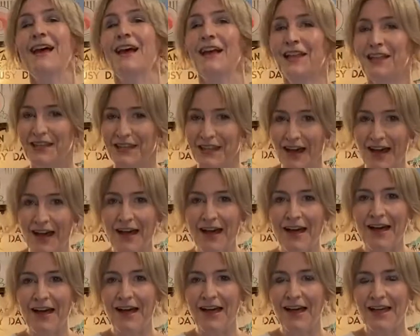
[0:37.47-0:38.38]

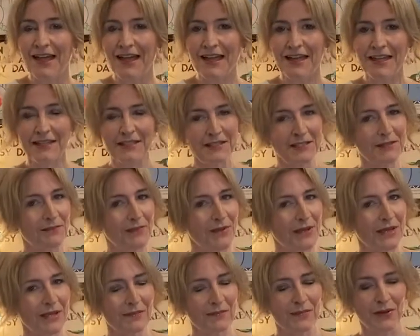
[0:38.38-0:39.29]
nice
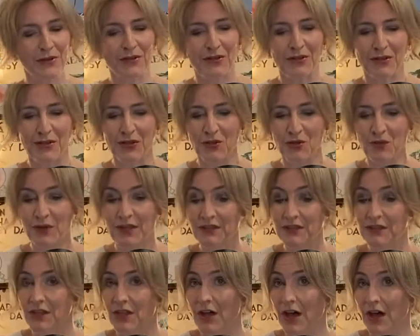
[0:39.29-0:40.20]
people
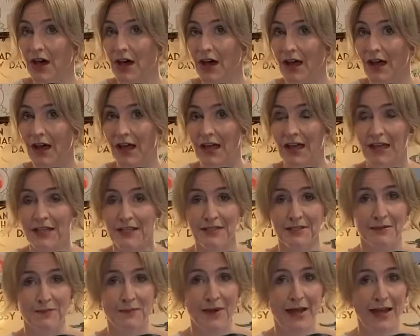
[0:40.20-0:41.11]
with nice
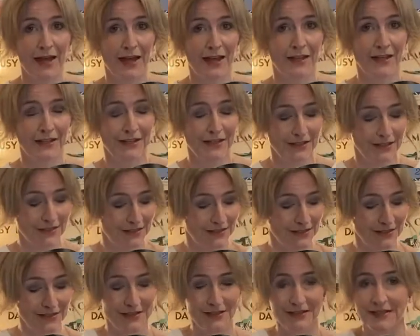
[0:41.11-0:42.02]

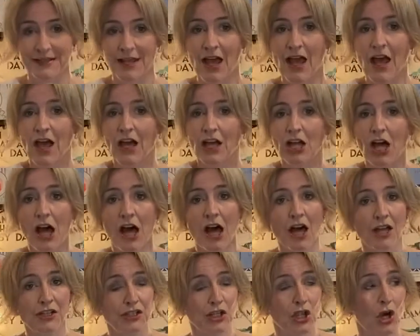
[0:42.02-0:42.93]
manners,
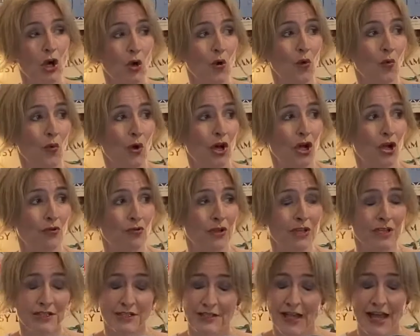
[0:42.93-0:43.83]
got no
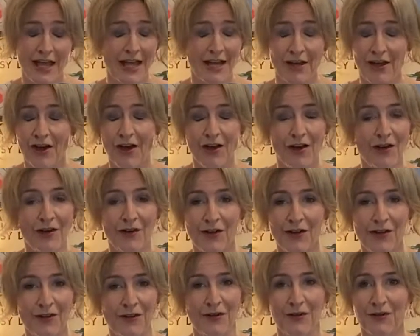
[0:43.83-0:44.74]
worries at all.
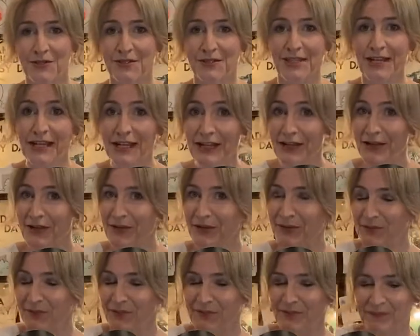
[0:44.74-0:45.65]
Sing along!
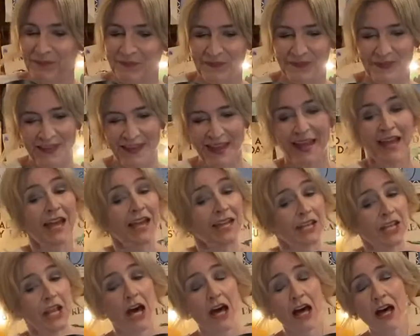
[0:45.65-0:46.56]

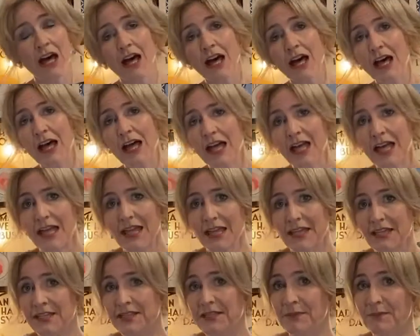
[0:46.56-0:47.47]

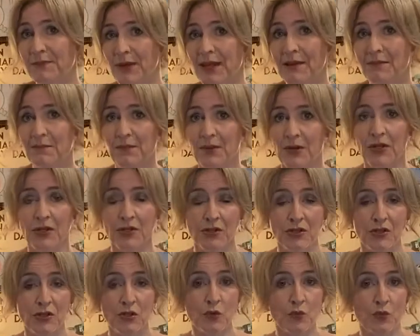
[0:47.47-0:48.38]
Nice people
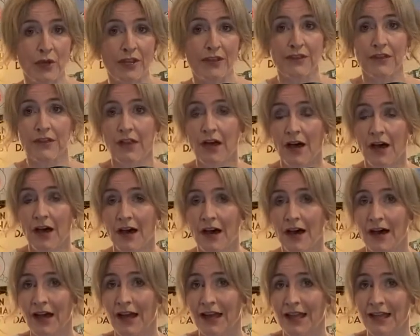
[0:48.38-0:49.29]
with
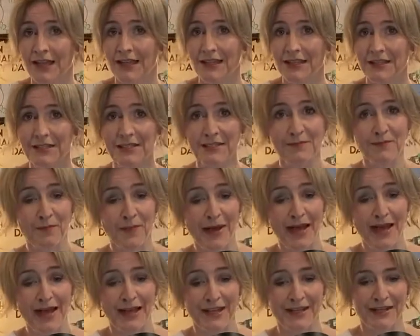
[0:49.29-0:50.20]
nice
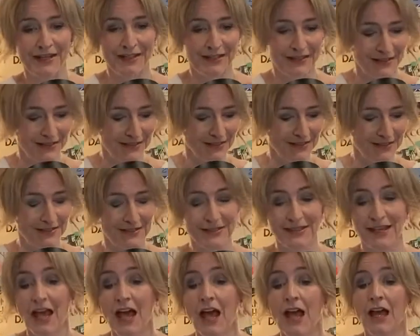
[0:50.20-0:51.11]
manners,
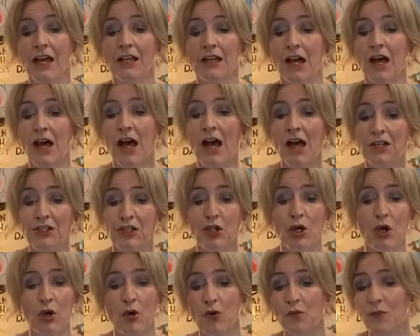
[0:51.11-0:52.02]
got no
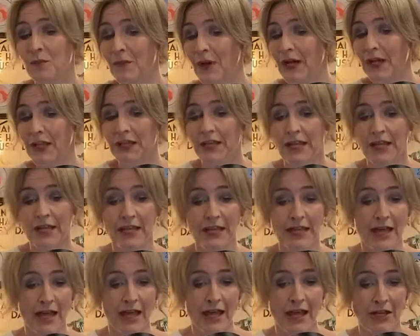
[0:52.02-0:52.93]
money
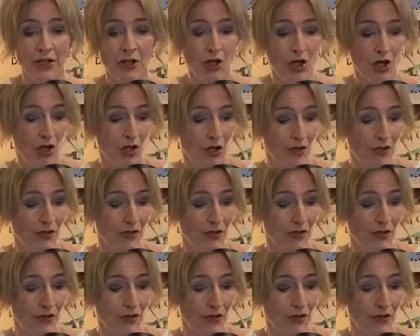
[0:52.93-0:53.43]
at all.